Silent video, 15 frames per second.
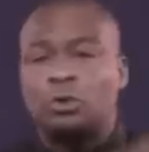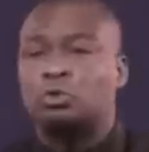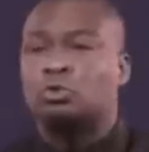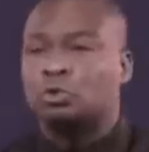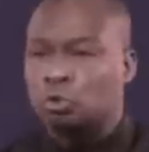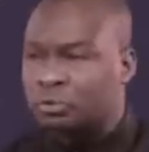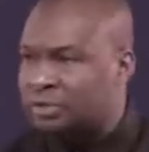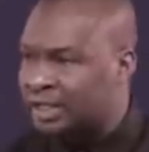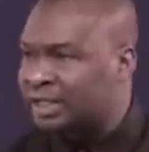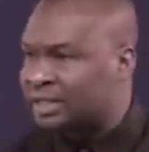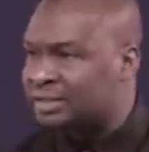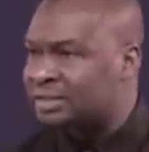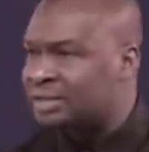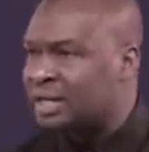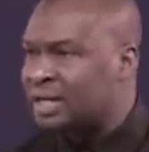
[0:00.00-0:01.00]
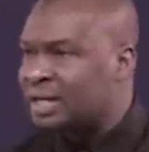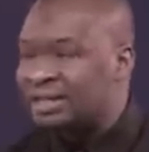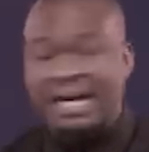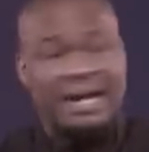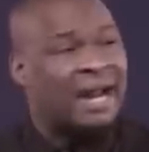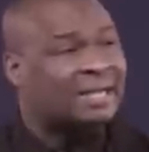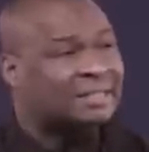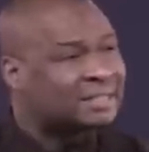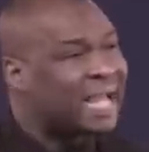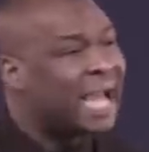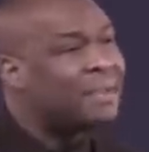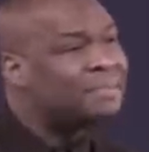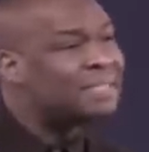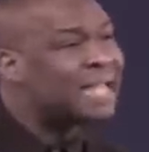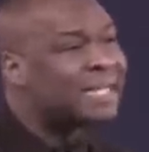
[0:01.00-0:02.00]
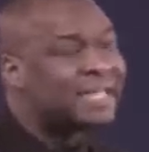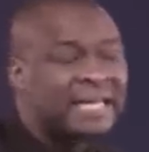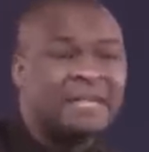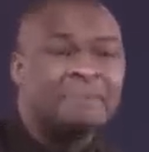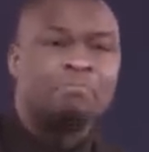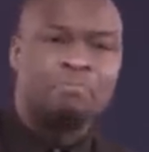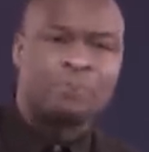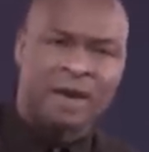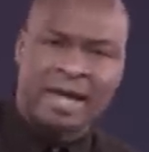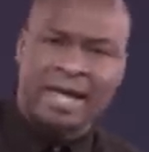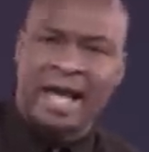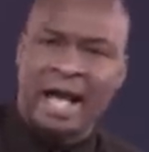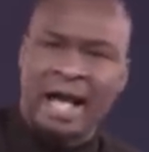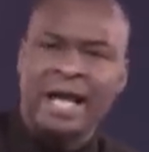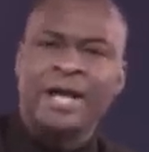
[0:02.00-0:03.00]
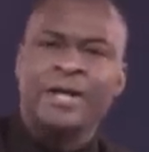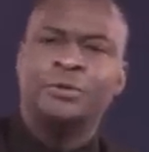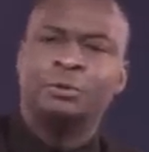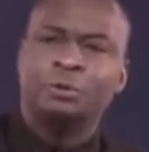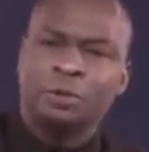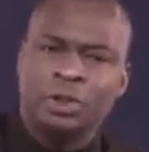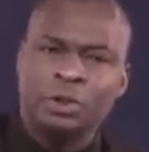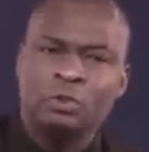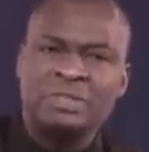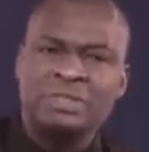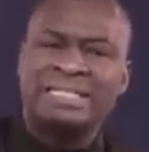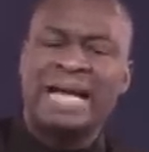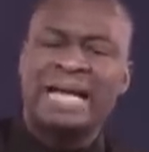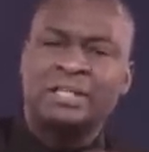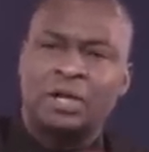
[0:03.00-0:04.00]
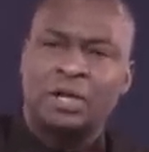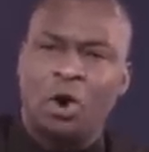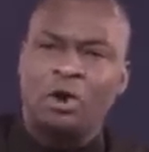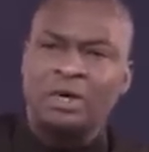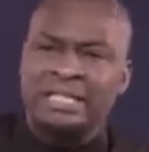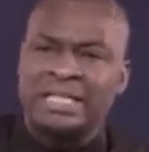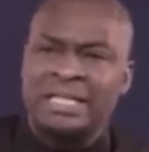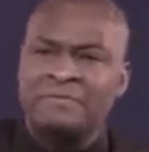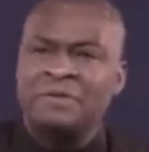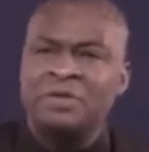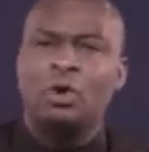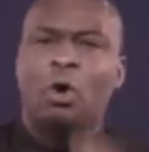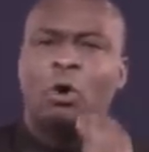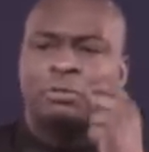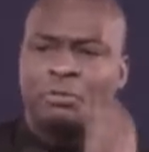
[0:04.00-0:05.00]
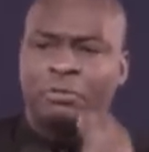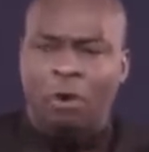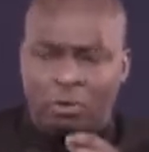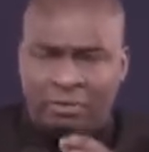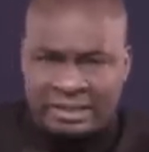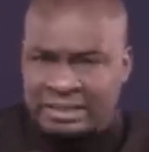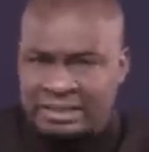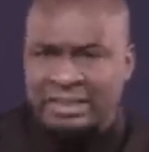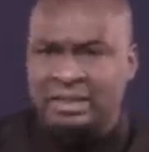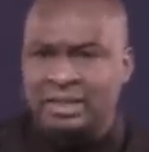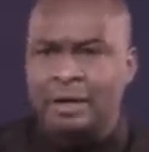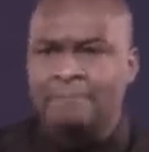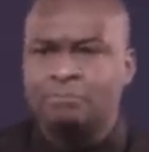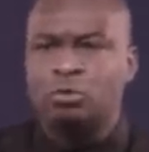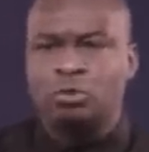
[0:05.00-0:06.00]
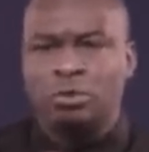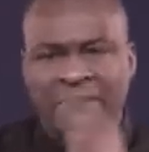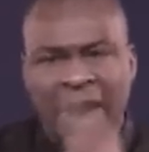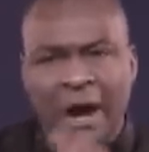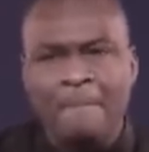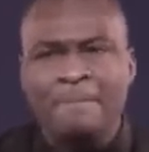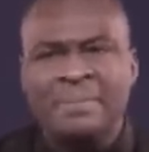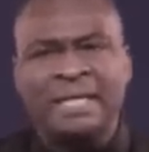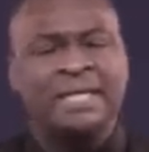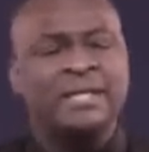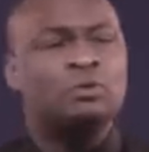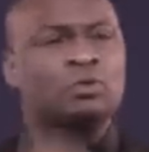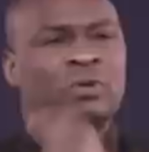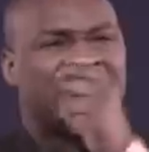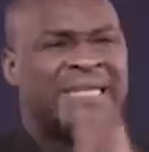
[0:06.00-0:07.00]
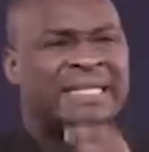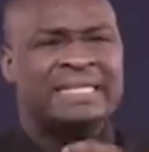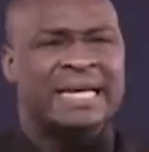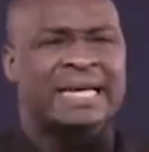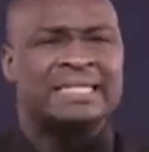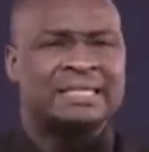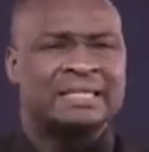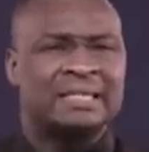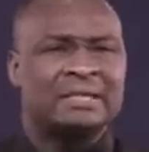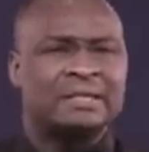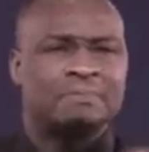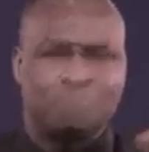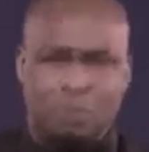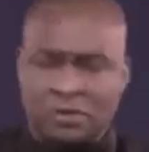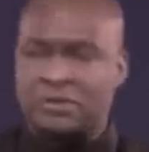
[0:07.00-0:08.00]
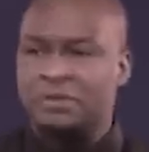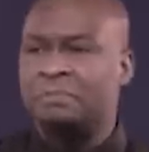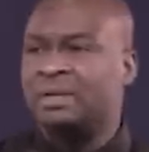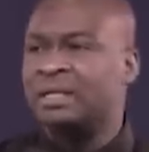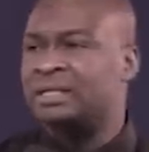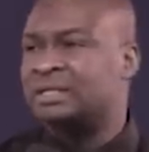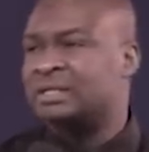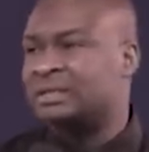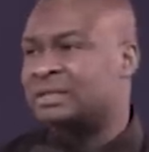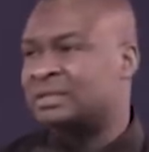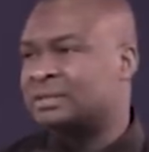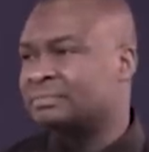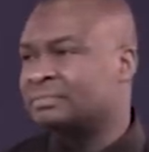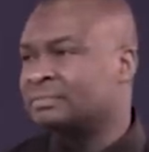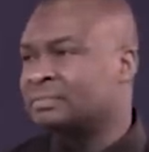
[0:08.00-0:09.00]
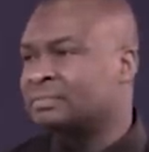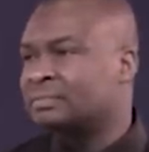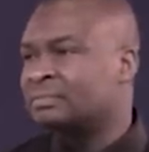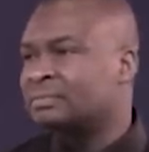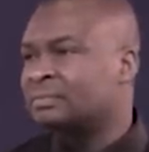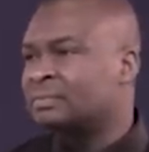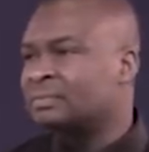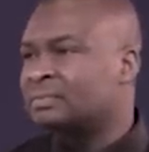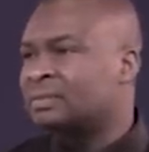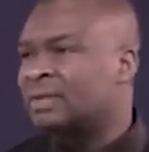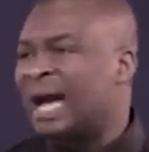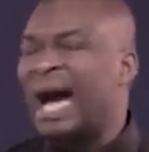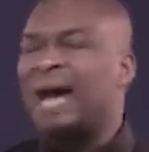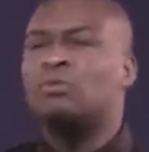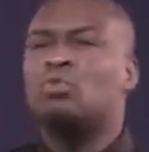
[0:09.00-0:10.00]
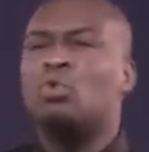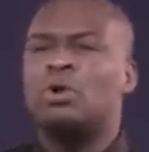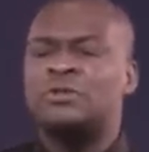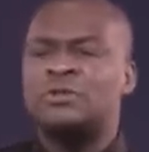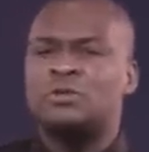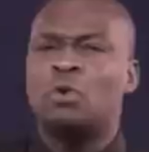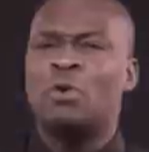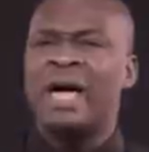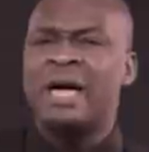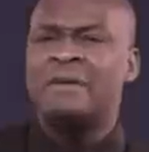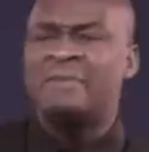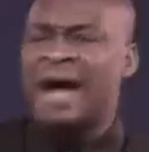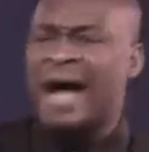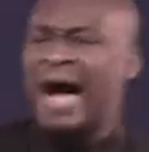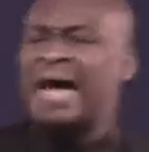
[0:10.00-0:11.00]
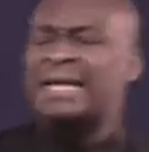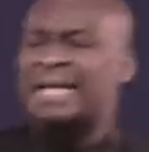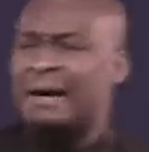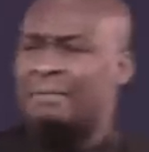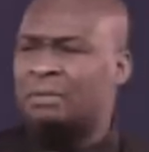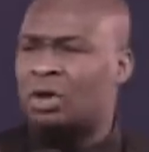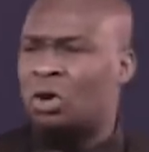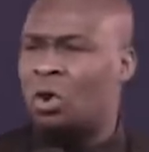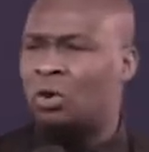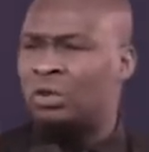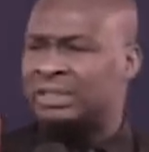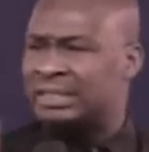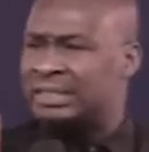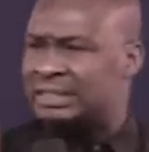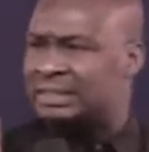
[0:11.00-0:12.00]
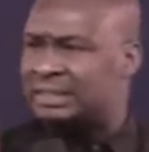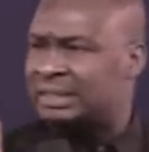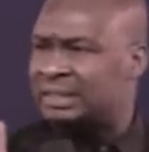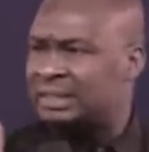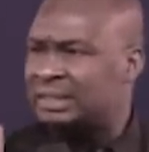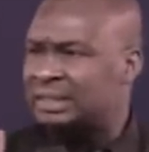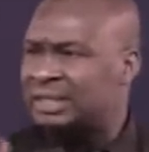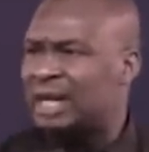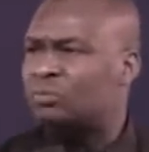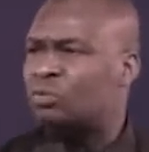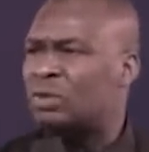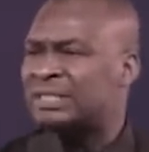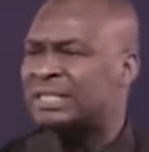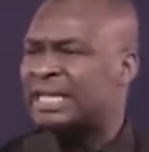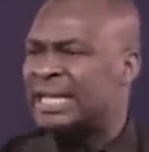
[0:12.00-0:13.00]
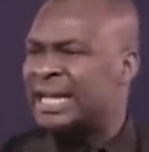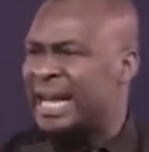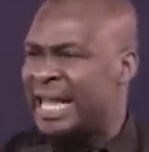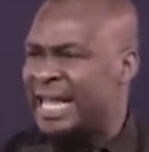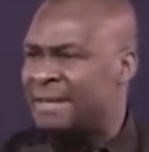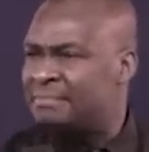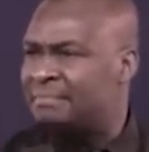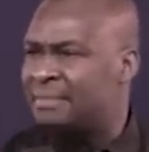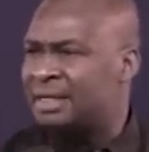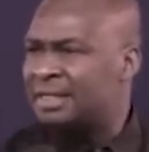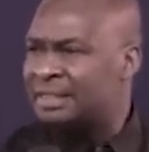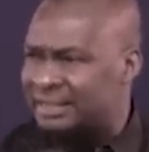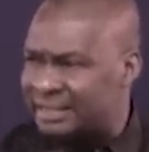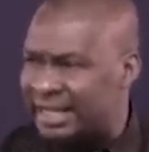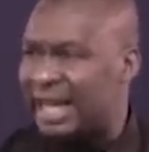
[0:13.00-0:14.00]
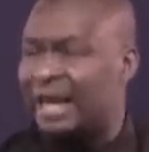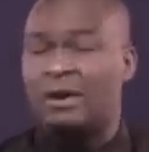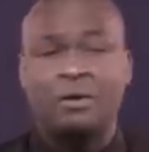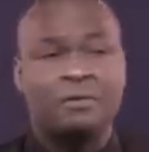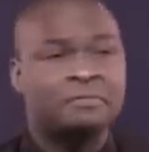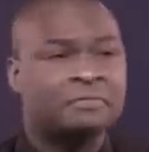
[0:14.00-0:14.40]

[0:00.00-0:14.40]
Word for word: to do things. There are times that in prayer, you use that God-given authority to now begin to create possibilities. And whatsoever Adam called it, that was the name thereof.